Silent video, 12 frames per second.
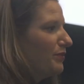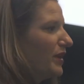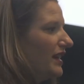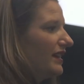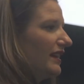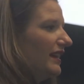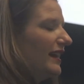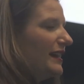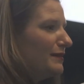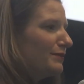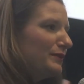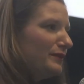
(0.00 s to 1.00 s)
But
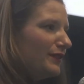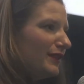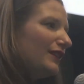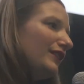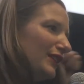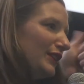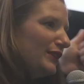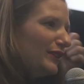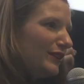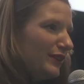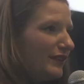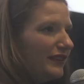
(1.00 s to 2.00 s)

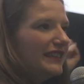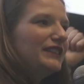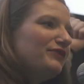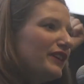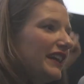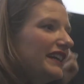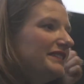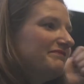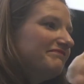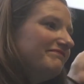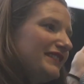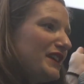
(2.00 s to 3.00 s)
Google is free.
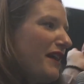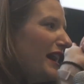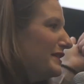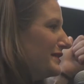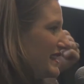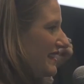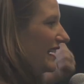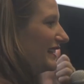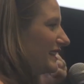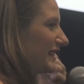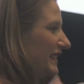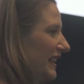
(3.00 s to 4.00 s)
So I used
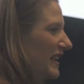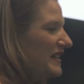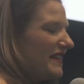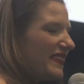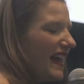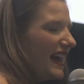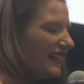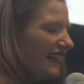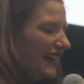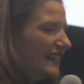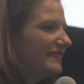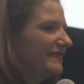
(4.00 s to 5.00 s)
this with that
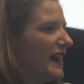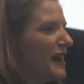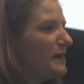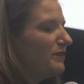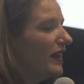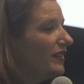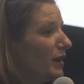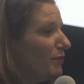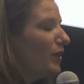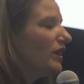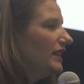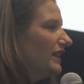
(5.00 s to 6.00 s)
client. And the
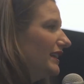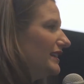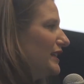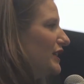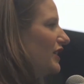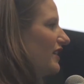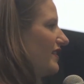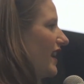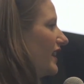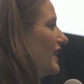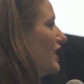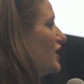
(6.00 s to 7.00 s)
important things here are
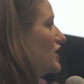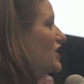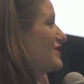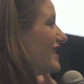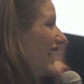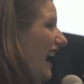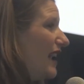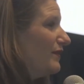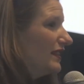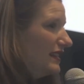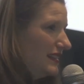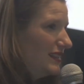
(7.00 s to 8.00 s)
that you can have
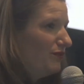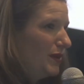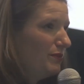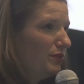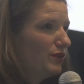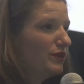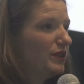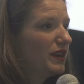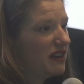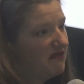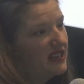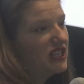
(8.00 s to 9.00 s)
a list of people who you
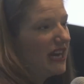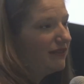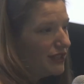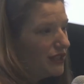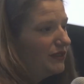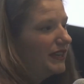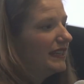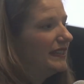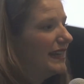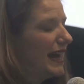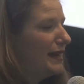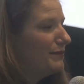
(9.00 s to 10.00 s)
can reach out to at any
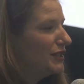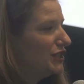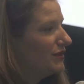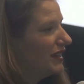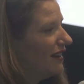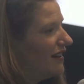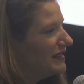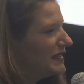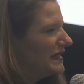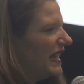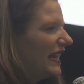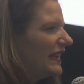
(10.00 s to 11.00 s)
time, but you can
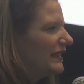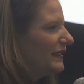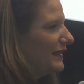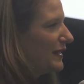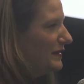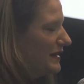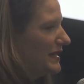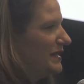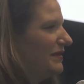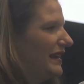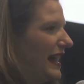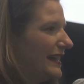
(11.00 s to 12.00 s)
also take little notes
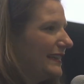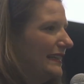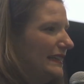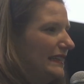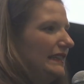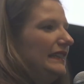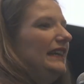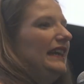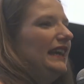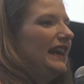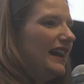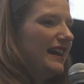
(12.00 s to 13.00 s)
to be like,
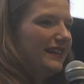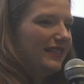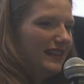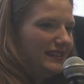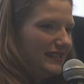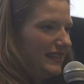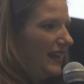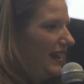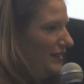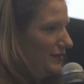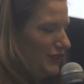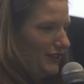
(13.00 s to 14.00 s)
yeah, that's the
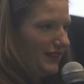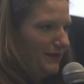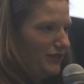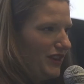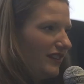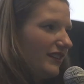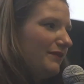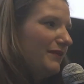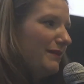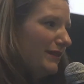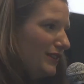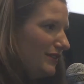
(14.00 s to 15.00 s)
guy who showed up drunk.
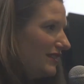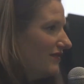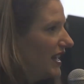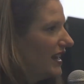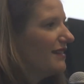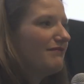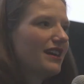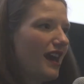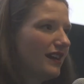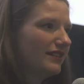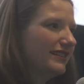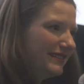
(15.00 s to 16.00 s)
Maybe don't invite him
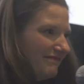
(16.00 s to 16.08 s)
again.